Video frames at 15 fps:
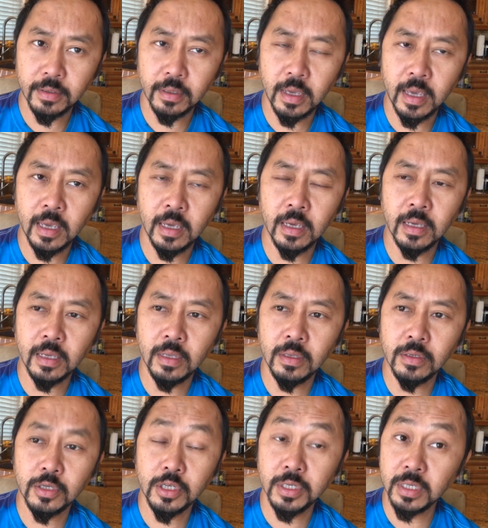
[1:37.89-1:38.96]
and
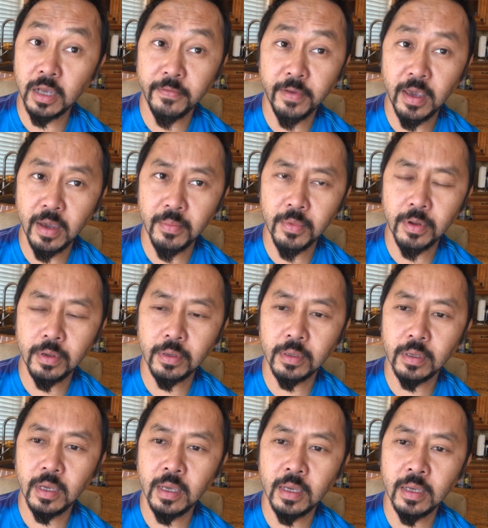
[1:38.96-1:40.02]
she's off camera,
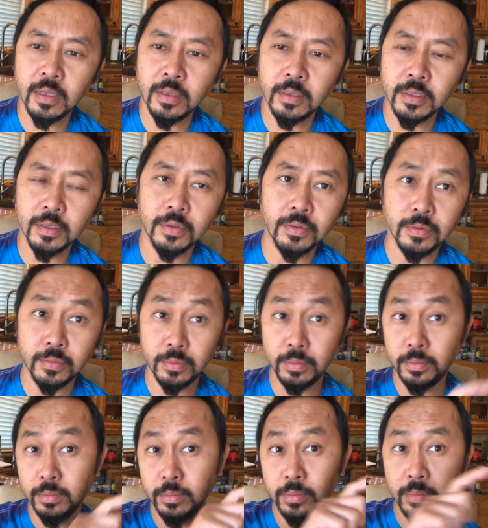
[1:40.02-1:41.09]
and so
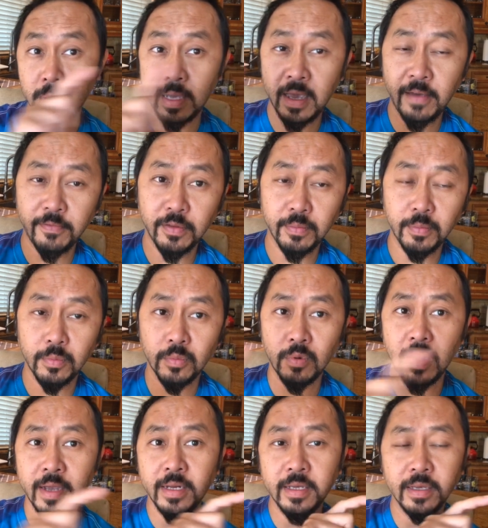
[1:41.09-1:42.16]
they have to
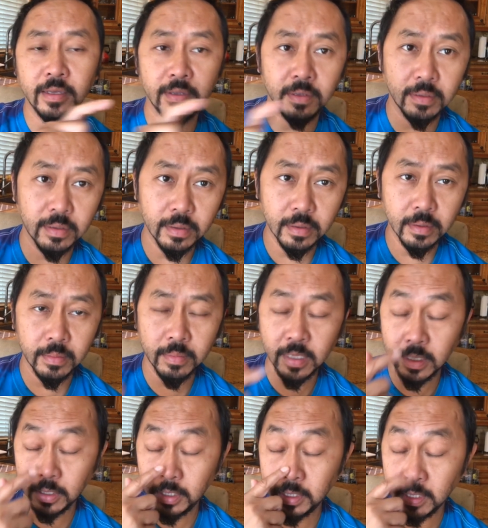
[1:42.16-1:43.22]
write in because
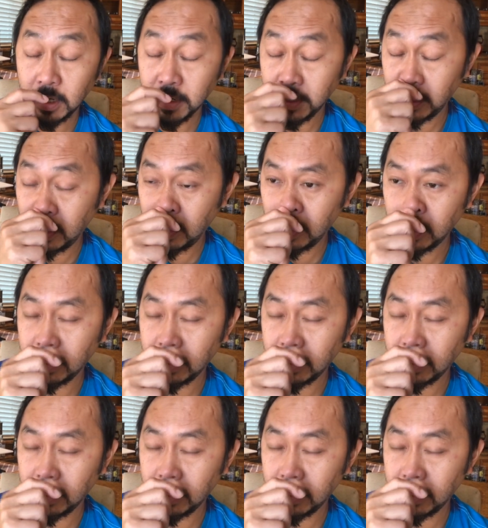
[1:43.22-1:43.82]
she's hard to hear.